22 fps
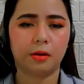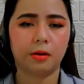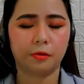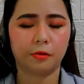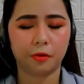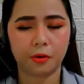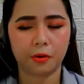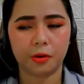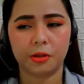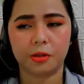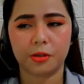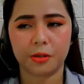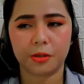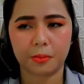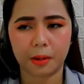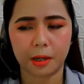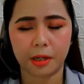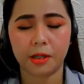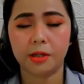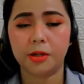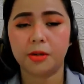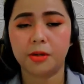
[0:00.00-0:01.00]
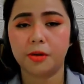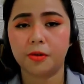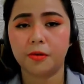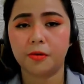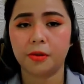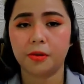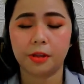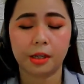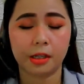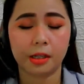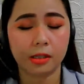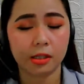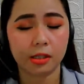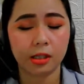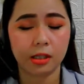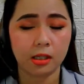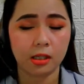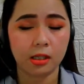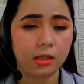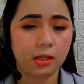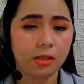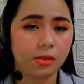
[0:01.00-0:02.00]
of course reminded her of the things that
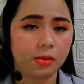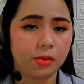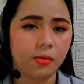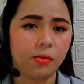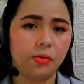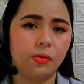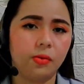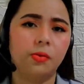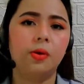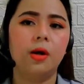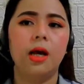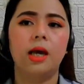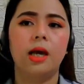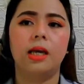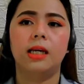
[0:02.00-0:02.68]
she needs to do,